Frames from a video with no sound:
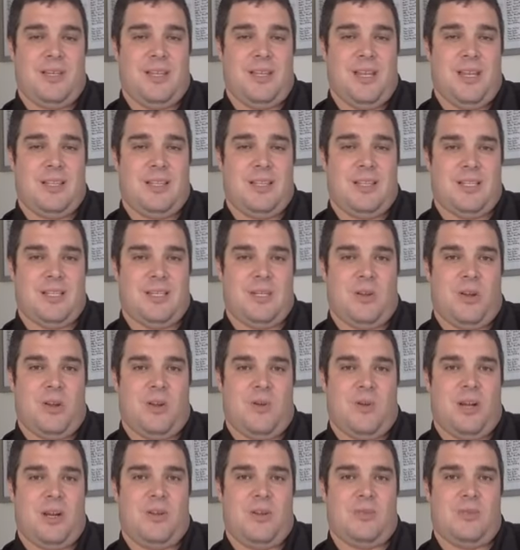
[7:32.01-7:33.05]
deaths in
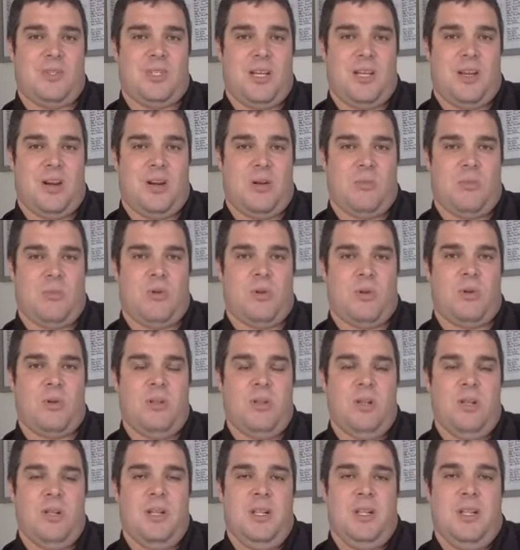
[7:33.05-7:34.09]
Colorado. Terrible